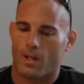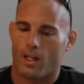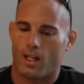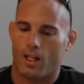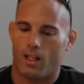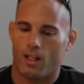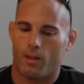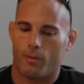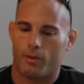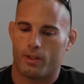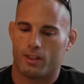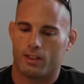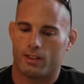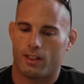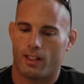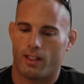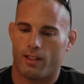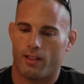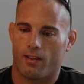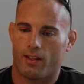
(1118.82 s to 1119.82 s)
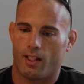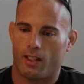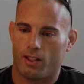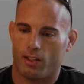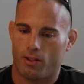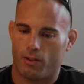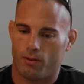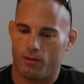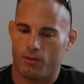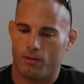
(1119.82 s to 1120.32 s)
I want to say
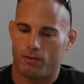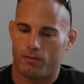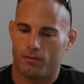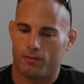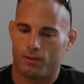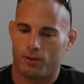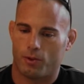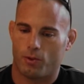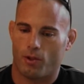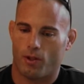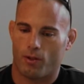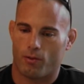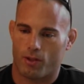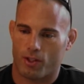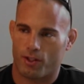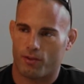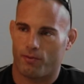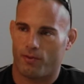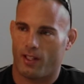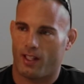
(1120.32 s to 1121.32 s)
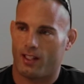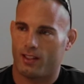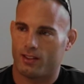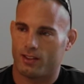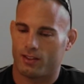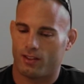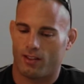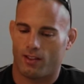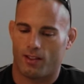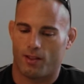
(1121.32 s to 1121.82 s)
thank you to all the Russian
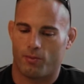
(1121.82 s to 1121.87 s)
fans.